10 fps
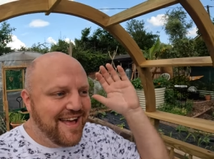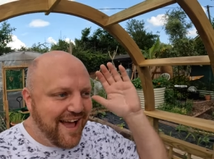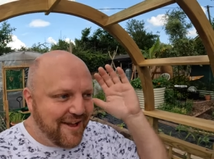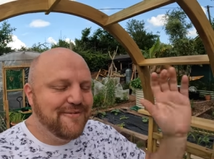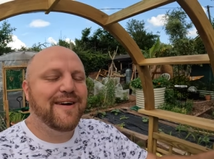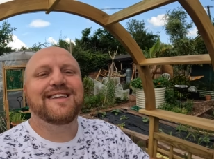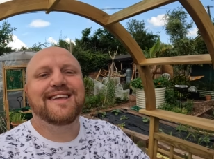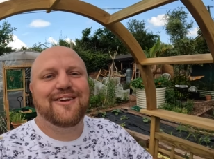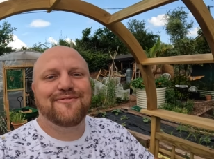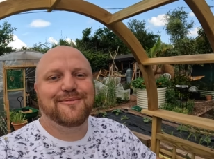I finally
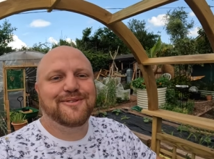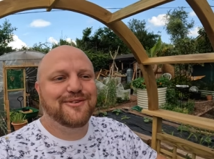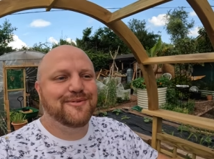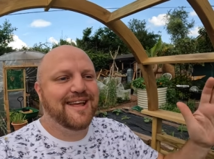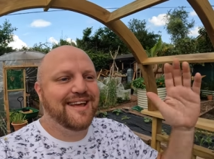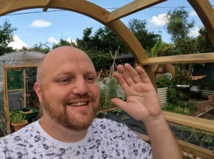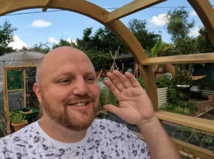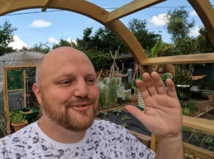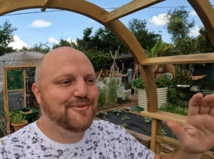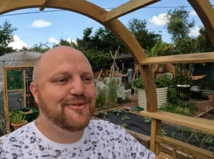get around to doing it. It's
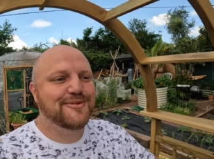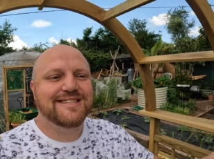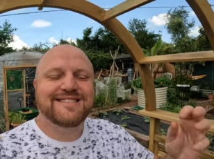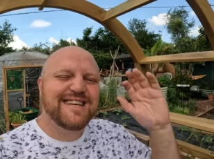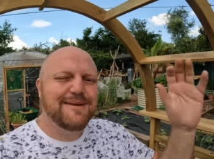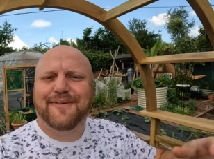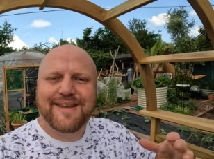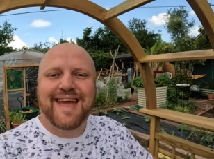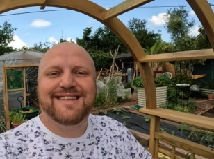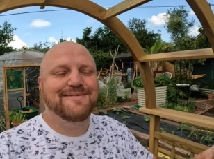just one of those things I keep
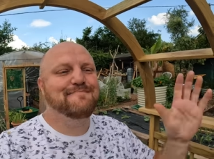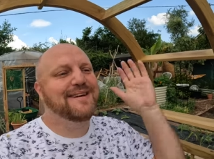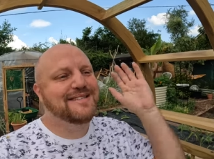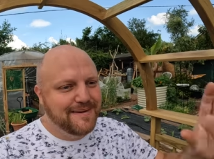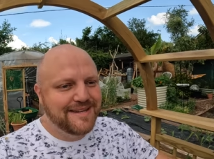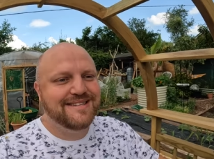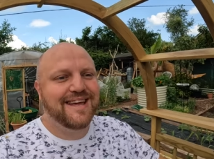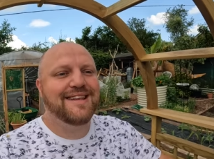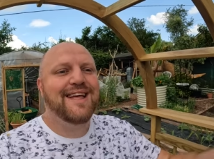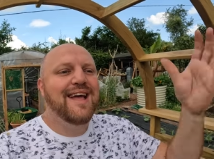forgetting, but it's being
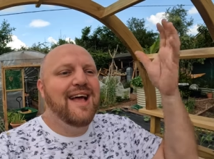done.